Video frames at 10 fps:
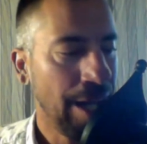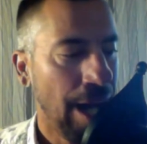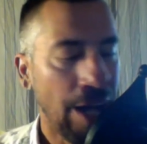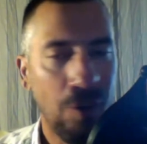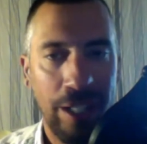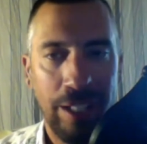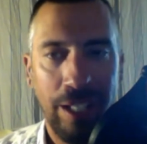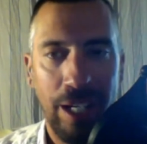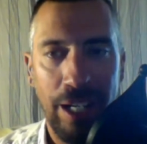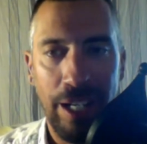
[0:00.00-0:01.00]
I don't want to
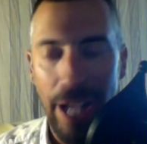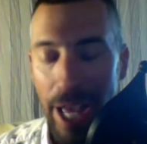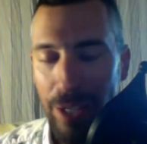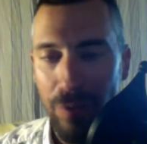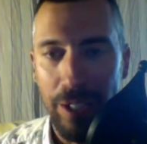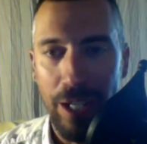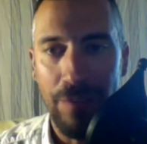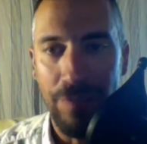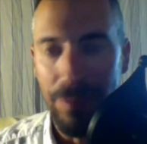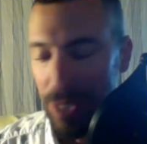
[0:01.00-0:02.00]
cut anyone
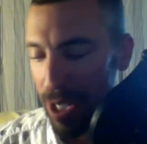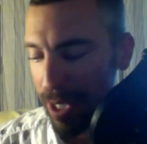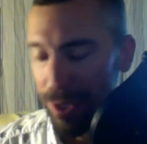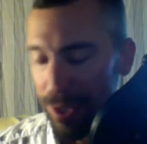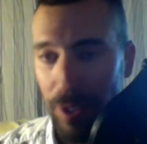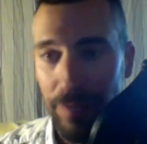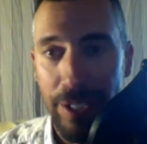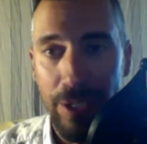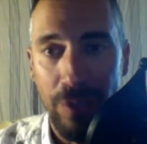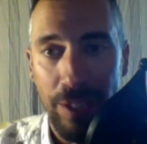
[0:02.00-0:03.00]
off from talking, so if
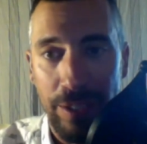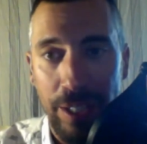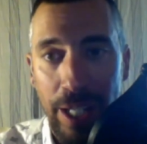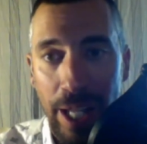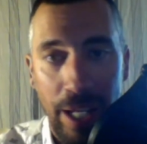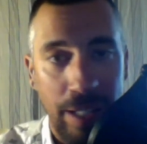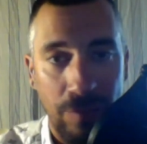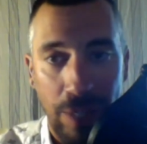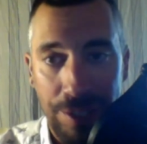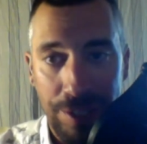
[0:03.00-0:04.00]
anyone
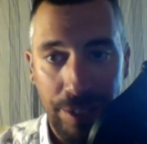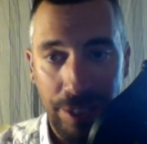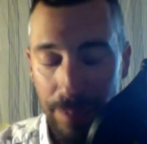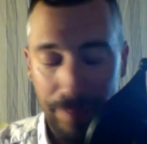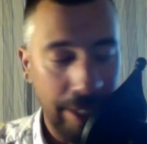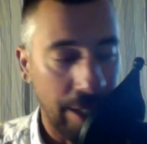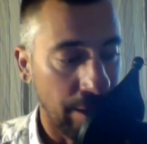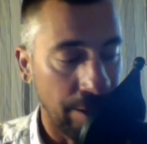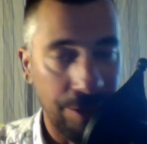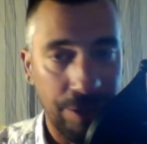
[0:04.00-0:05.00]
wants to jump in
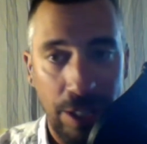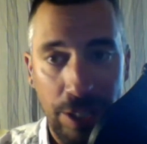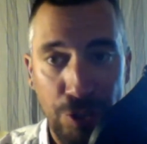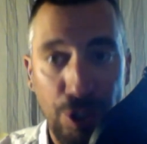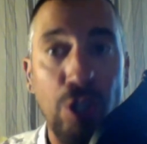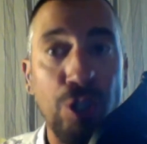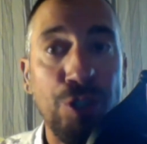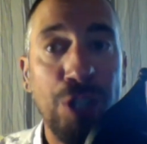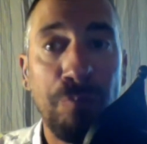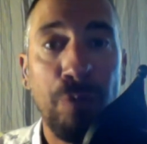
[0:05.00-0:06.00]
here, you
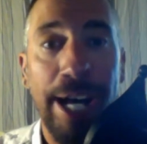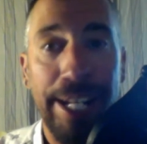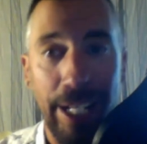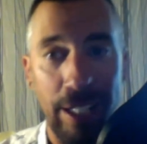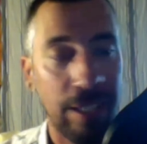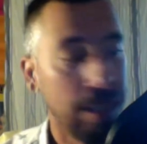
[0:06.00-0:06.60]
jump right in.